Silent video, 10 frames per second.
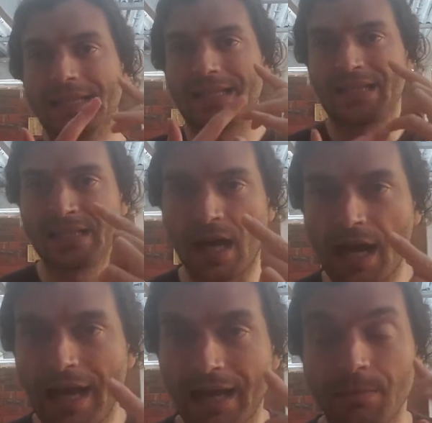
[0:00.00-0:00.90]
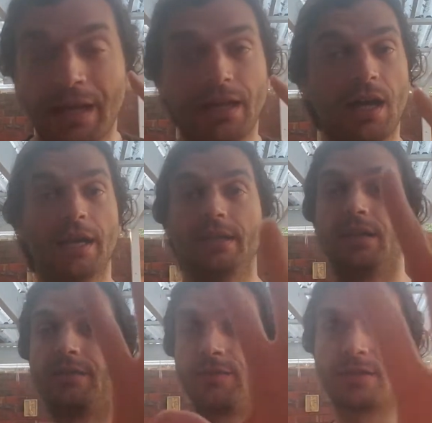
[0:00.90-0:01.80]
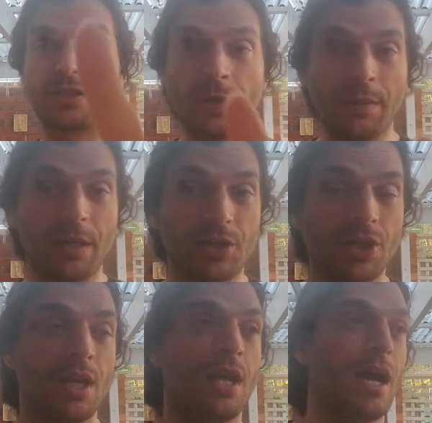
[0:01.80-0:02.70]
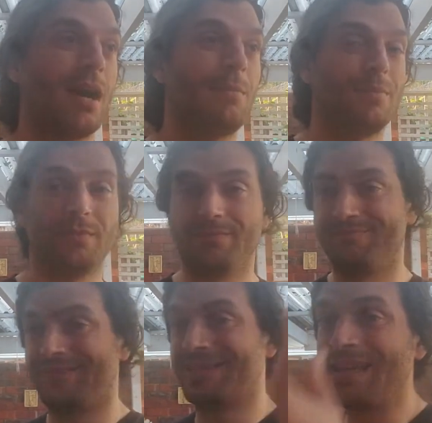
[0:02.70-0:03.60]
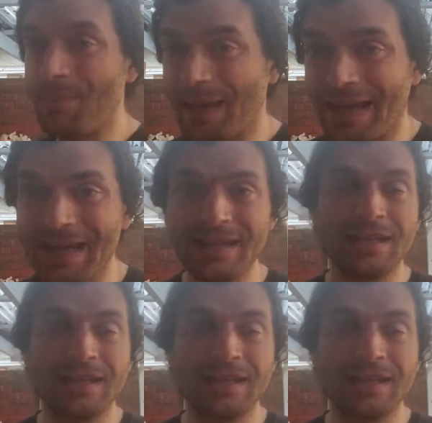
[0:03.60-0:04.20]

sty in my eye. Now, if you're squeamish, skip ahead.